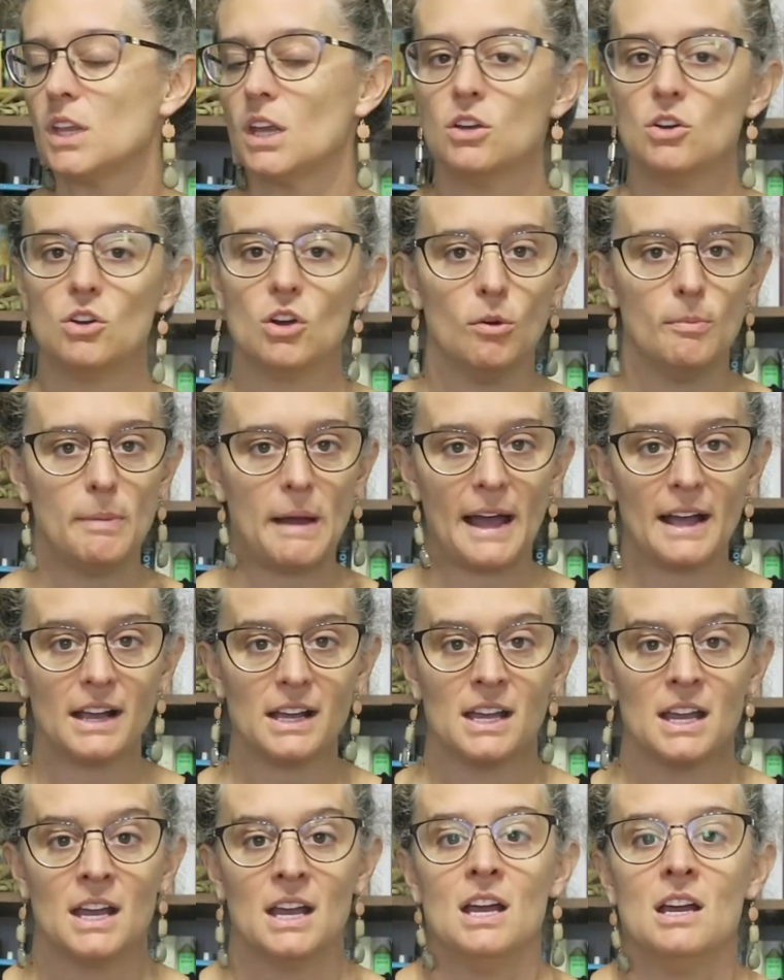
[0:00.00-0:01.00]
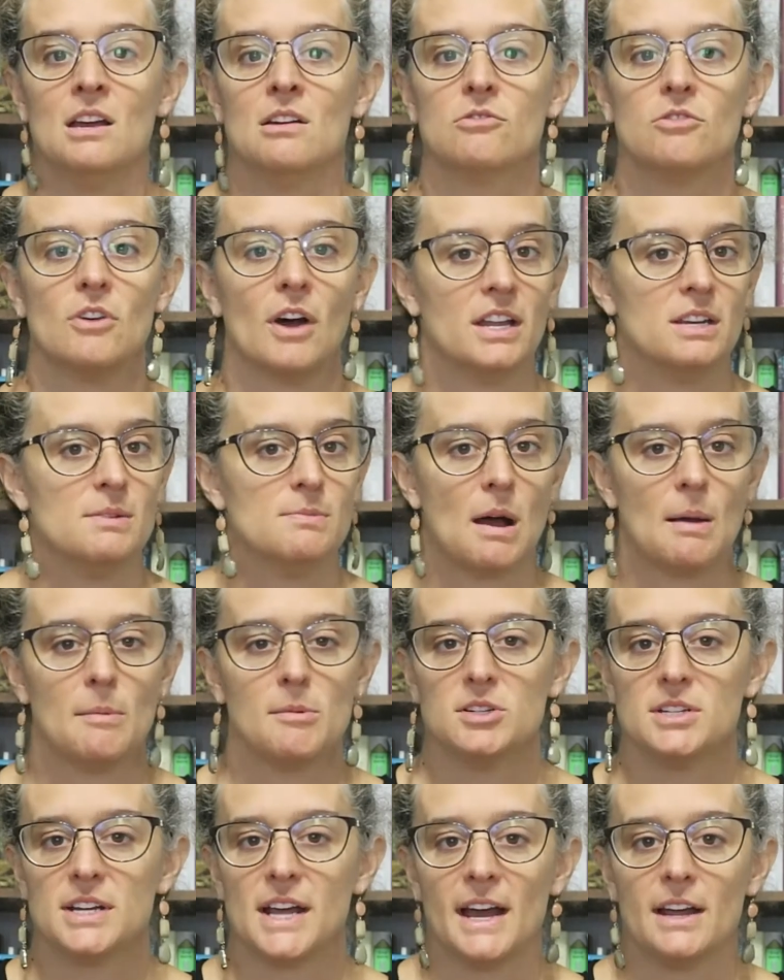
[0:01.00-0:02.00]
go back, find mom
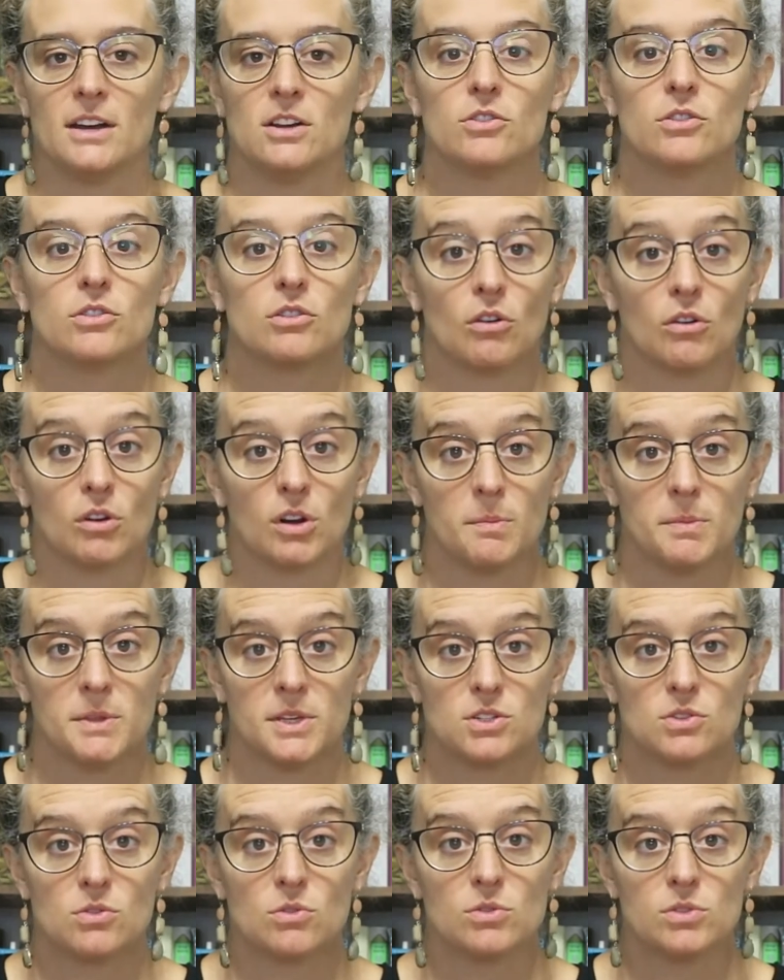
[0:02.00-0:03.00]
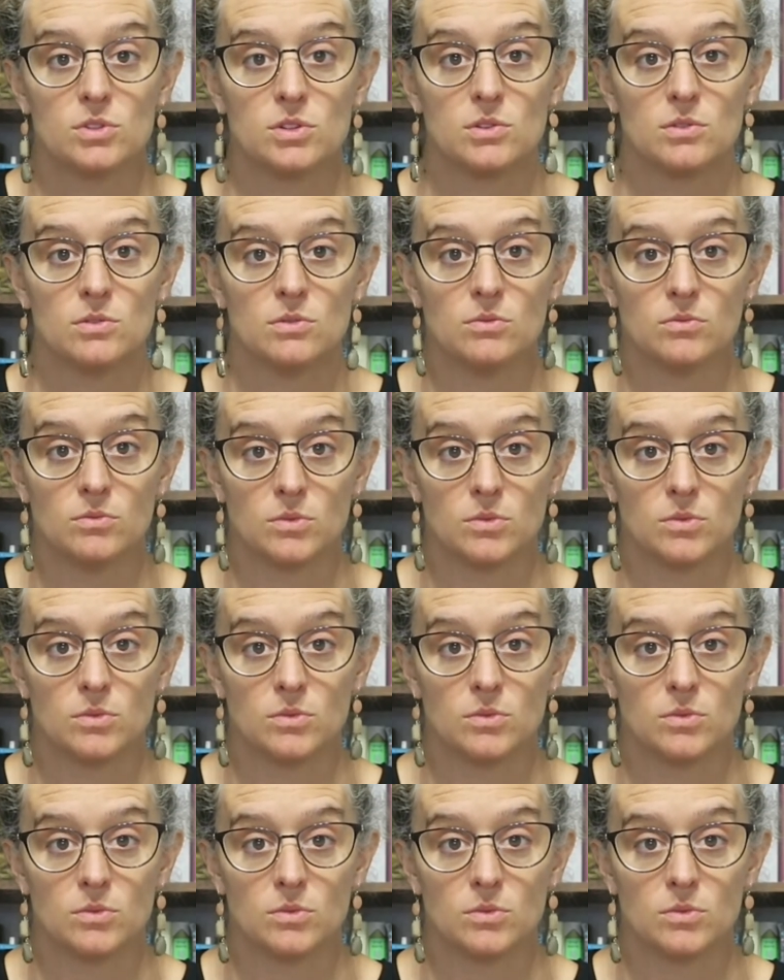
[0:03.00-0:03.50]
or dad or the grown-up that told you